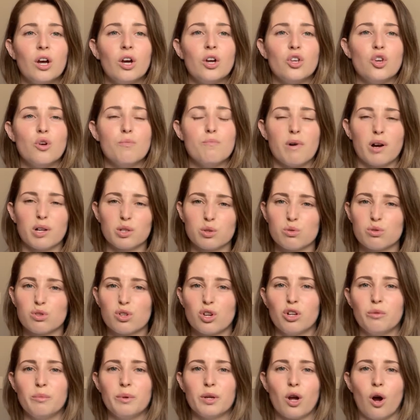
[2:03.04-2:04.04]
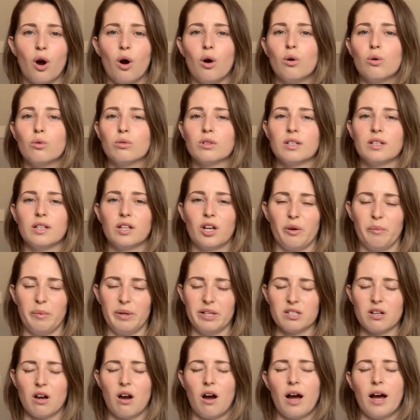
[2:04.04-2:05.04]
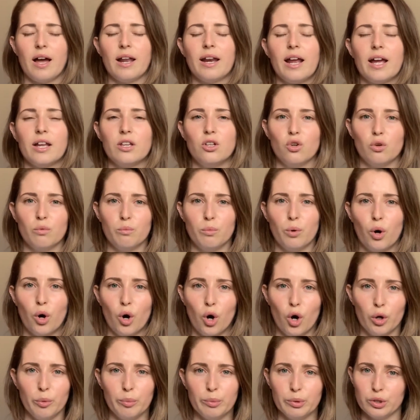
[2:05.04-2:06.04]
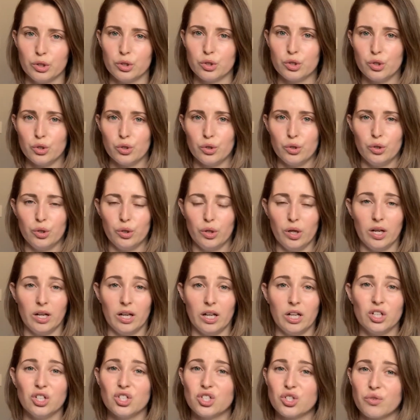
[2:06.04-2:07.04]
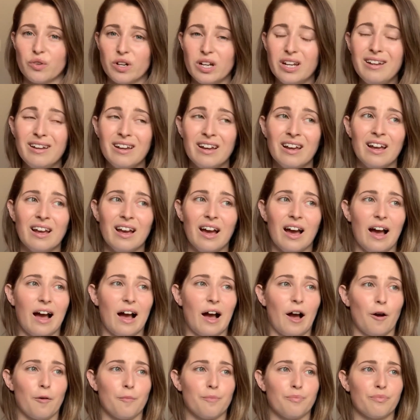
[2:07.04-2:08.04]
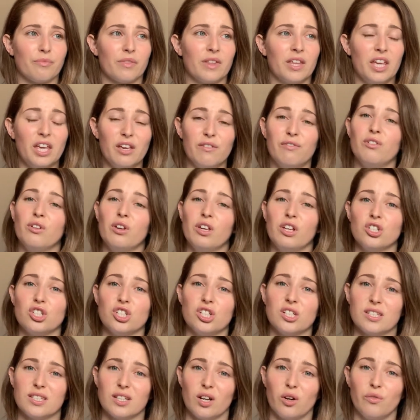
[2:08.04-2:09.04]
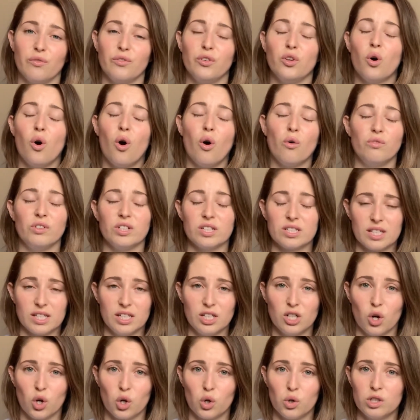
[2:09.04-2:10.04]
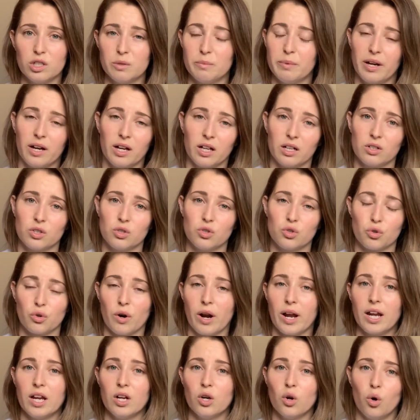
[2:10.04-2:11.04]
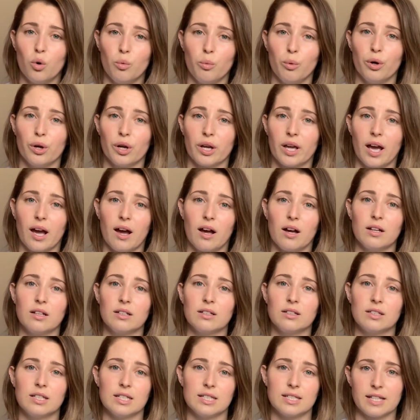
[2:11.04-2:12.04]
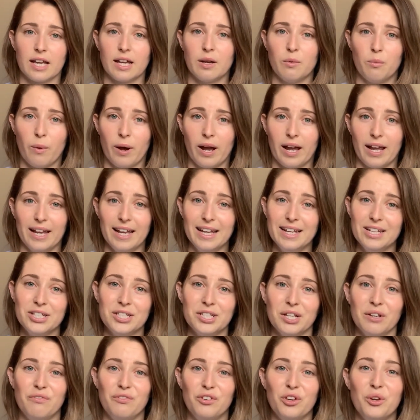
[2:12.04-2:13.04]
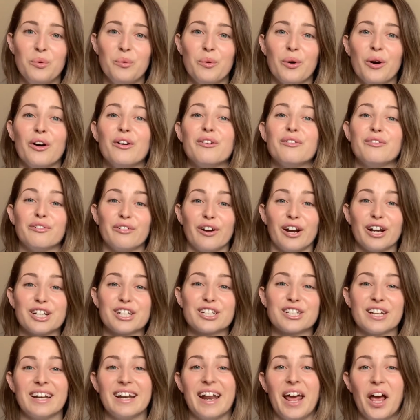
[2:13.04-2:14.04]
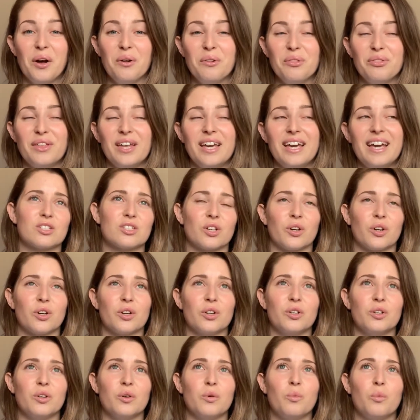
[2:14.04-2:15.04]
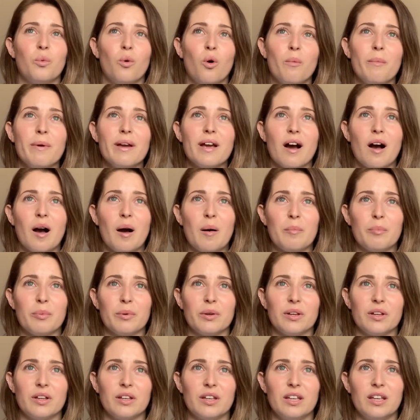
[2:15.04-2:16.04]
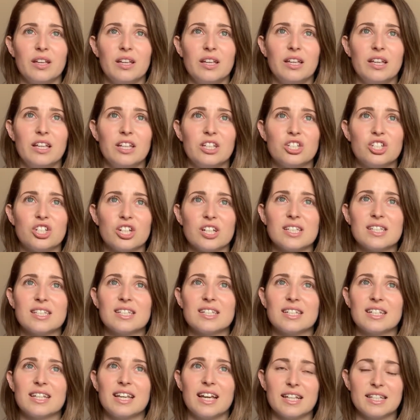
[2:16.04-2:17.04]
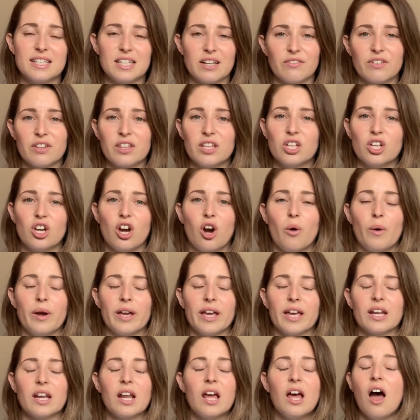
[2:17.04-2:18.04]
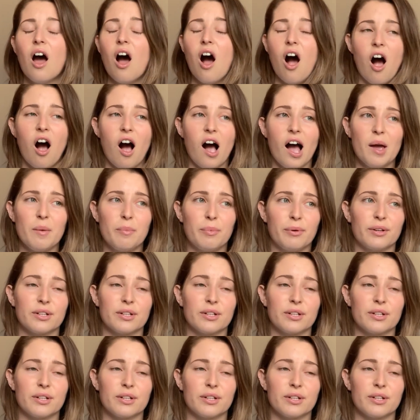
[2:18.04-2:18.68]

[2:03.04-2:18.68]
your muscles are going to be cold, they're going to be tight, and you're more open to an injury. If you injure yourself, you're obviously not going to be able to train or work out the same way as if you were fresh and healthy. So warming up, it just gets everything going, and I